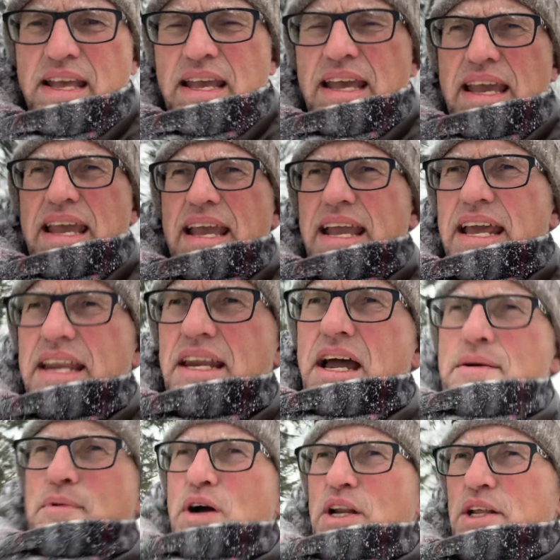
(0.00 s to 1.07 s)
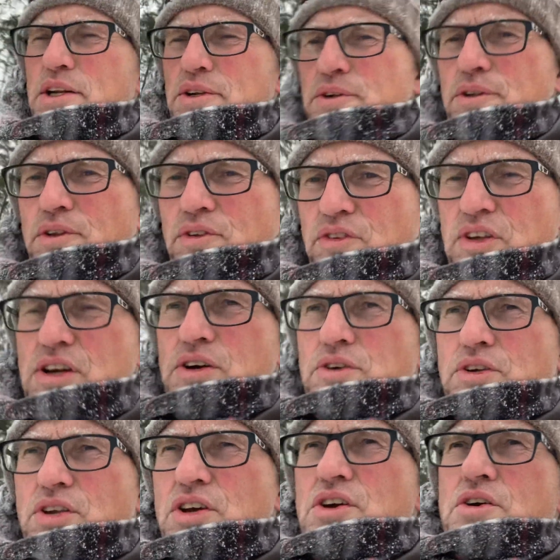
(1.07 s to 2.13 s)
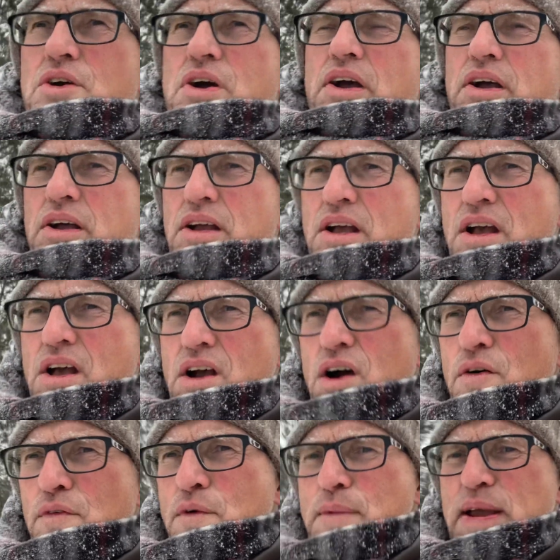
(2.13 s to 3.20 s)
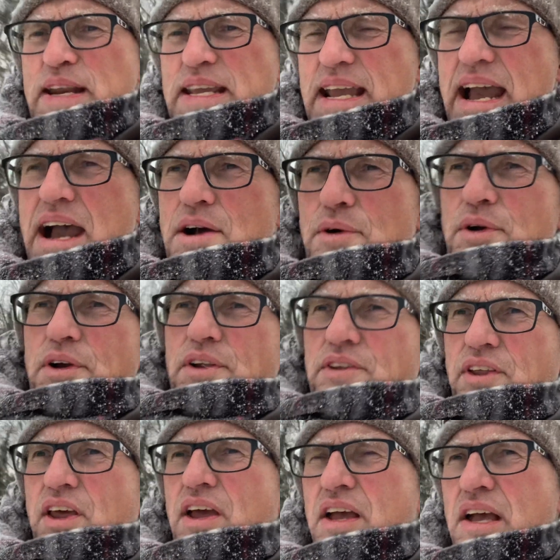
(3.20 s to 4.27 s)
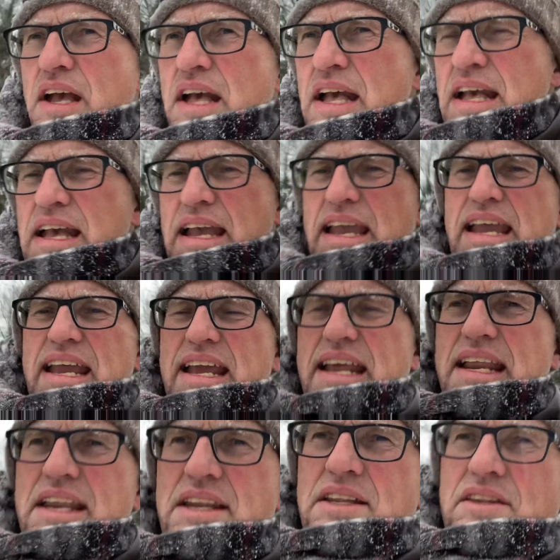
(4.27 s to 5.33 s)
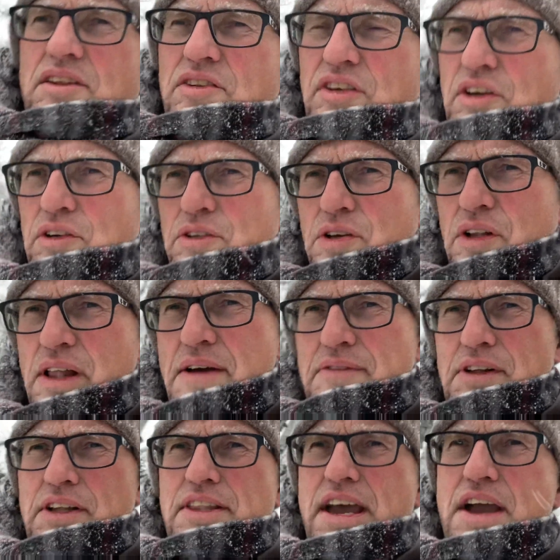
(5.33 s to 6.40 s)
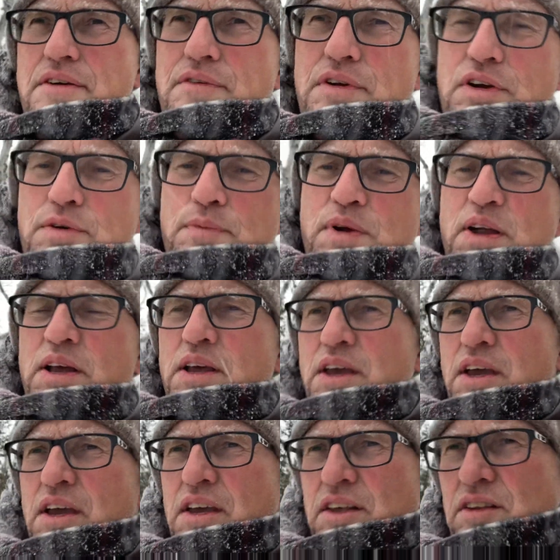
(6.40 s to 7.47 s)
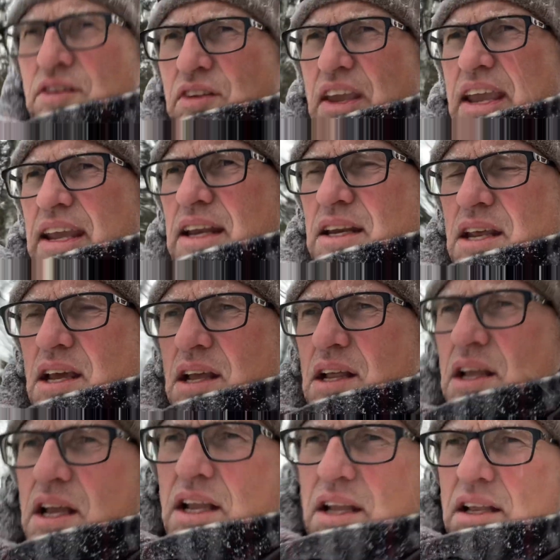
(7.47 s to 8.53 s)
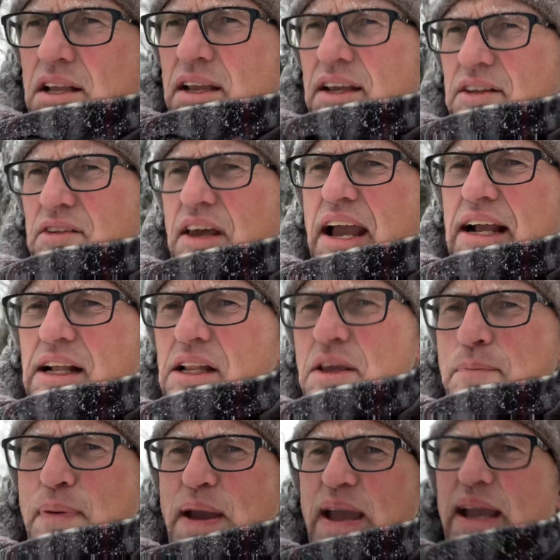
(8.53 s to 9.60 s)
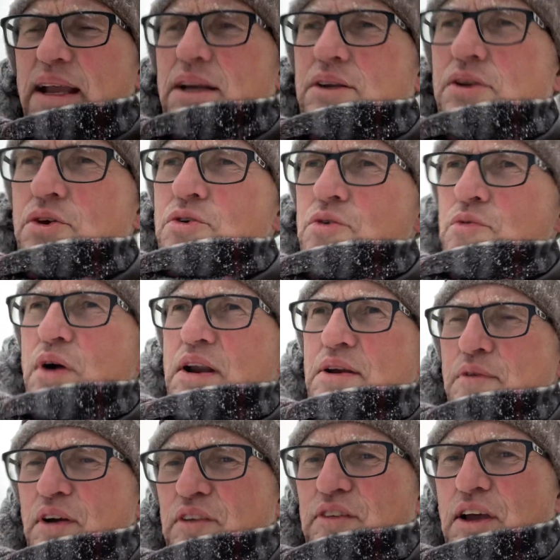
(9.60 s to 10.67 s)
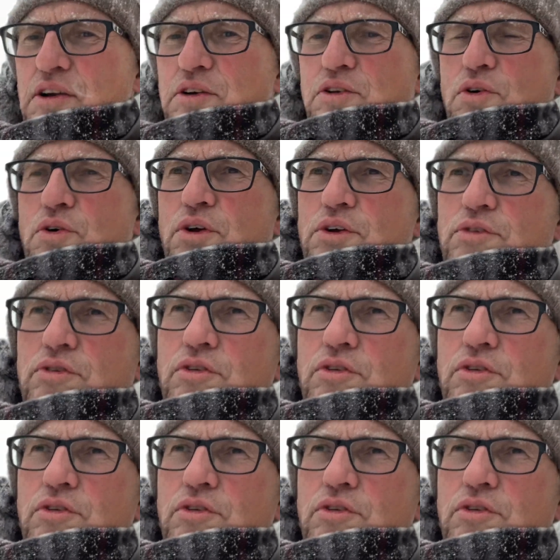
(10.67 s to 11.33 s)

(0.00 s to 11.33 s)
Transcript: And I monitored the CO2 over many hours and the CO2 level in that room stayed exactly pegged to what it was outdoors.